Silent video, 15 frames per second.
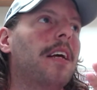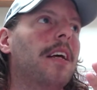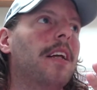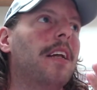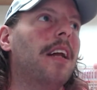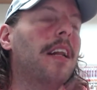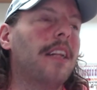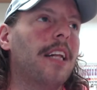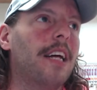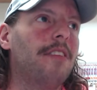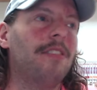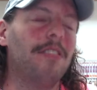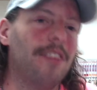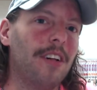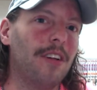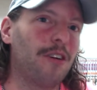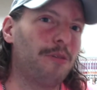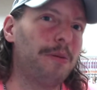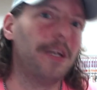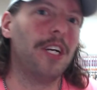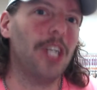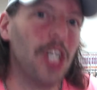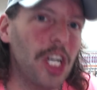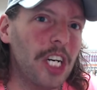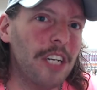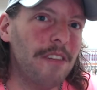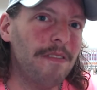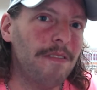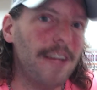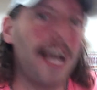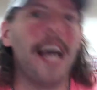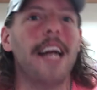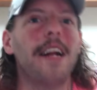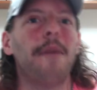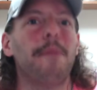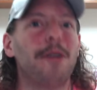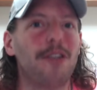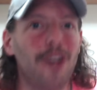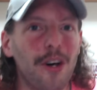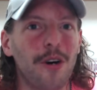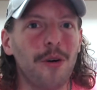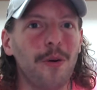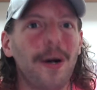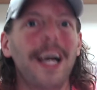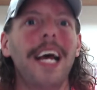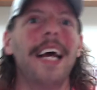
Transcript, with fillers: nonetheless, it still looks pretty good. And number two